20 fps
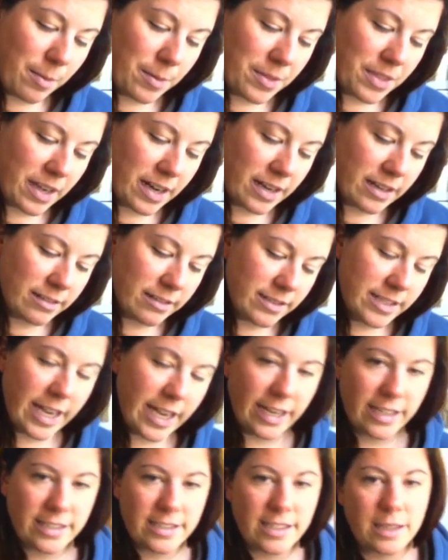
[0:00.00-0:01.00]
put that in
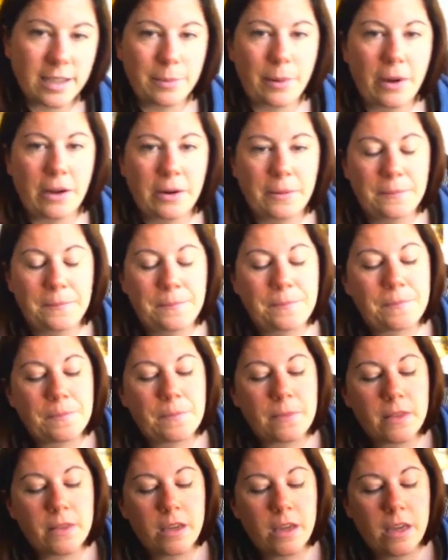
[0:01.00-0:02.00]
text at the bottom.
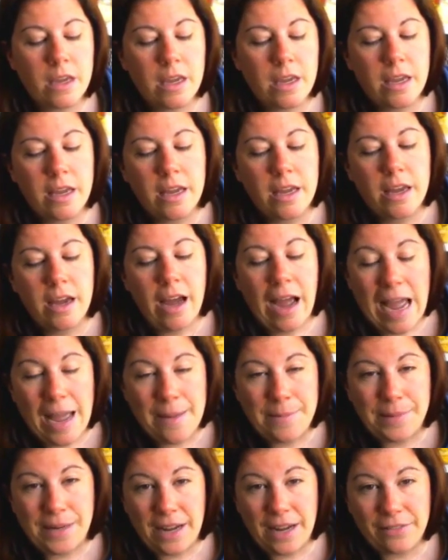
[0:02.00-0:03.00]

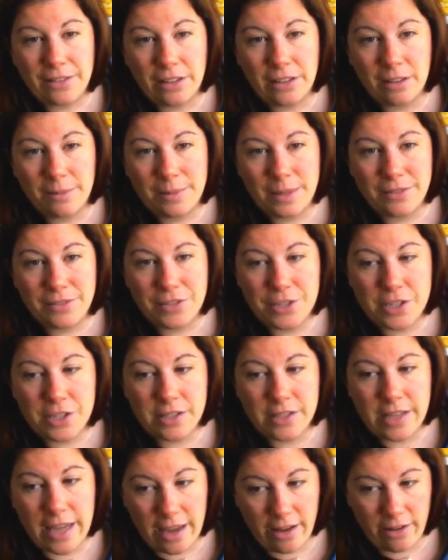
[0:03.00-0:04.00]
I'm going to have a little bit of a
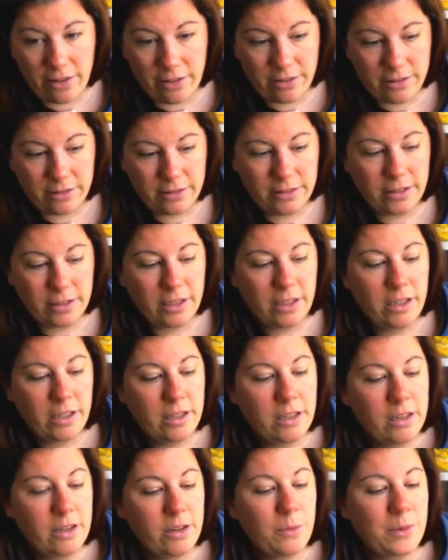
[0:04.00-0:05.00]
sale.
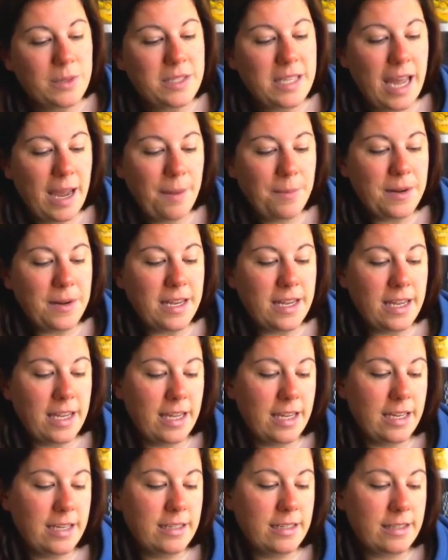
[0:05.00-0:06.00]
What's happening
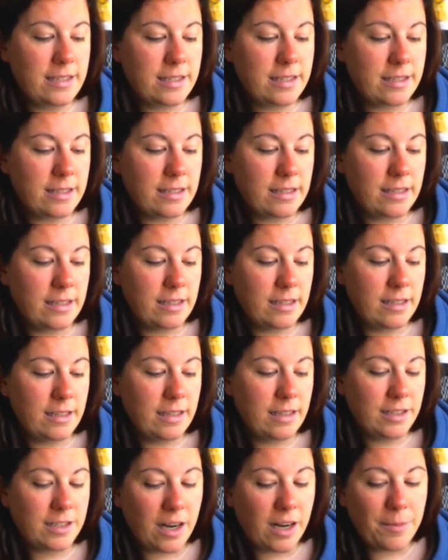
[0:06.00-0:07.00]
is,
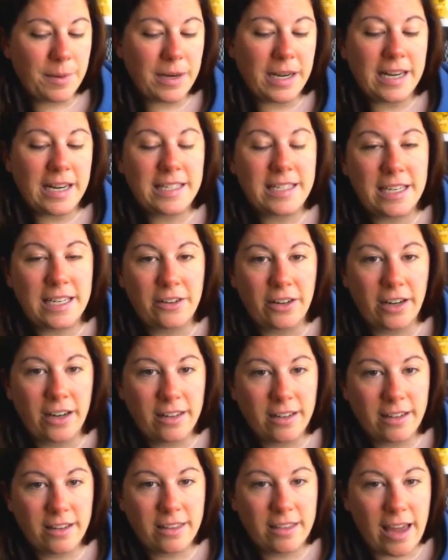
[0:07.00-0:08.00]
it's not been any secret
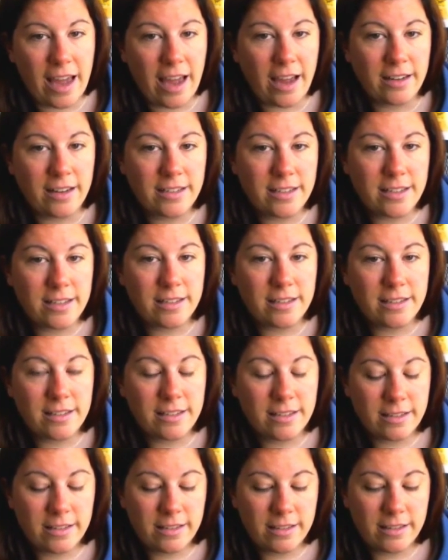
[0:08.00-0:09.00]
that
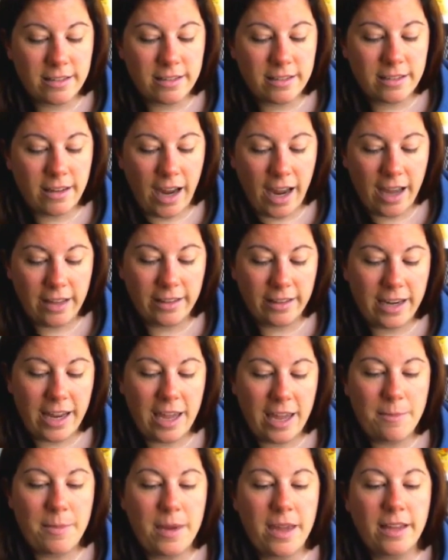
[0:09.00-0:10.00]
Highland
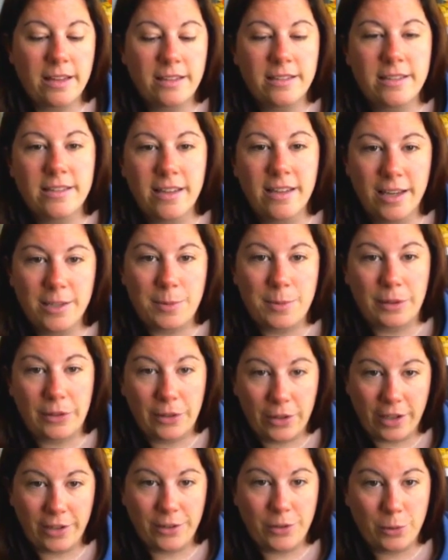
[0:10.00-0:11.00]
Handmades has been
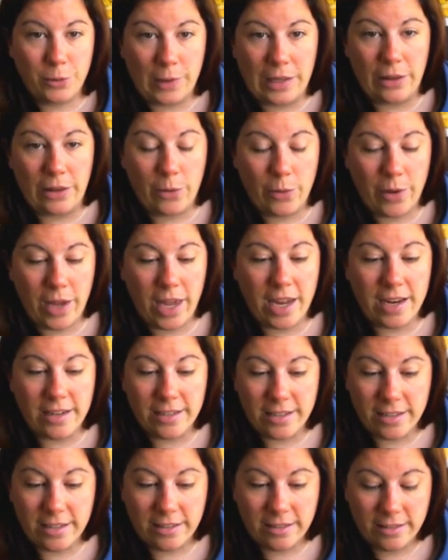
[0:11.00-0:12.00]
looking to
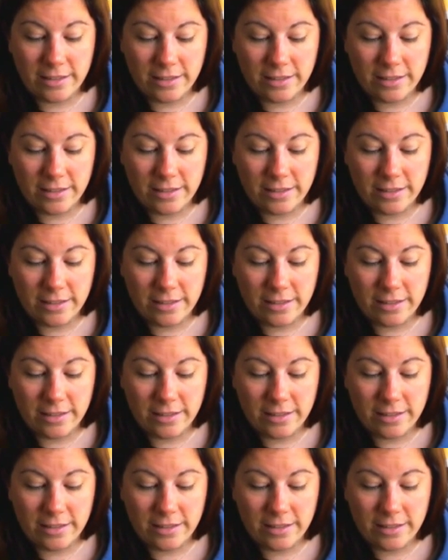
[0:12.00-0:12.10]
relocate